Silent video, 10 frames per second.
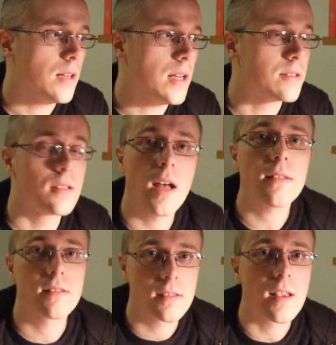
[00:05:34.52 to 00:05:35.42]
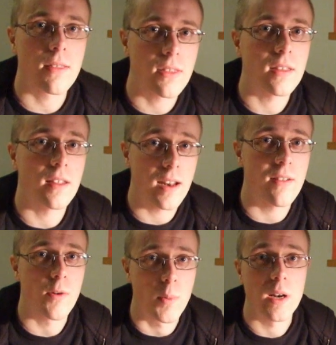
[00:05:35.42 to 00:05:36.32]
it's not something that
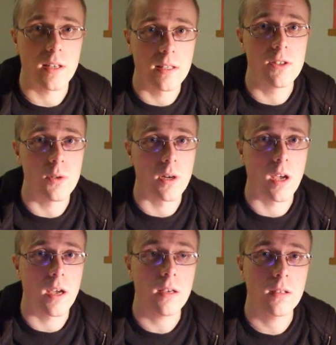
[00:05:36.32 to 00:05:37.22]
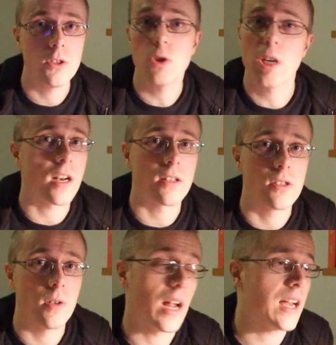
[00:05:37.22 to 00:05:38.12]
everybody could do. Okay, you cannot
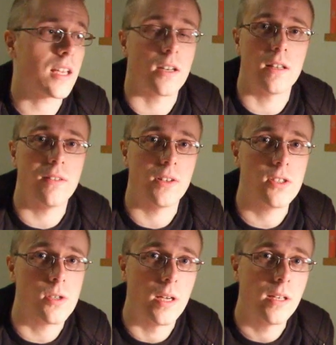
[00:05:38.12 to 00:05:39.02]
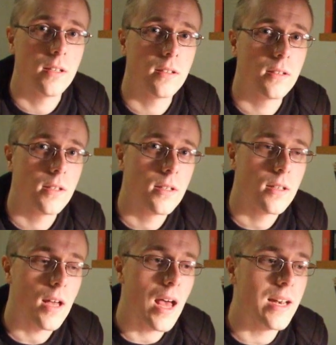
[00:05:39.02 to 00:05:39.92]
do it, I cannot even do it.
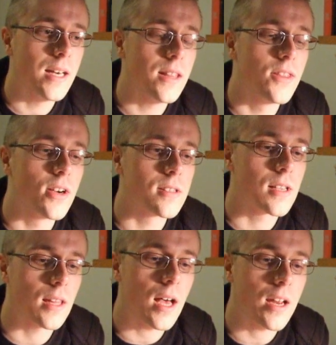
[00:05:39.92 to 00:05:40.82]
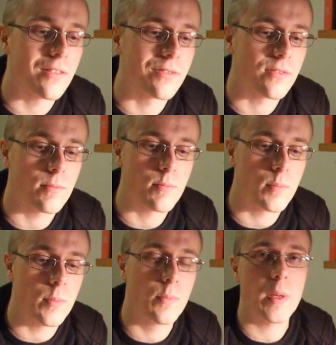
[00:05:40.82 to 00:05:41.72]
And there's a lot of
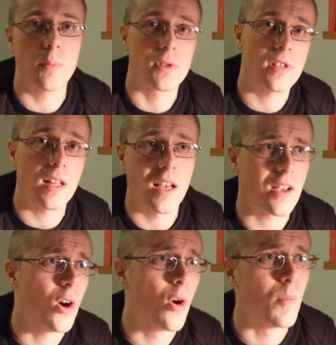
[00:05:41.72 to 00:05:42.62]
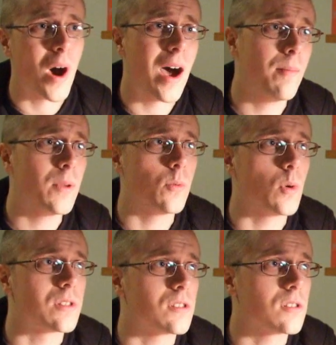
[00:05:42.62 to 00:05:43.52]
people say like, oh, Muhammad
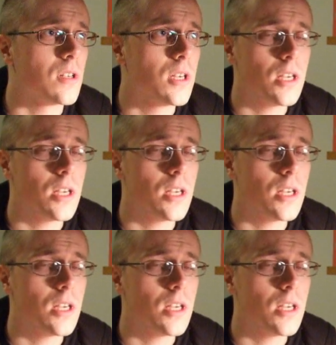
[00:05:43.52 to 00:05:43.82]
was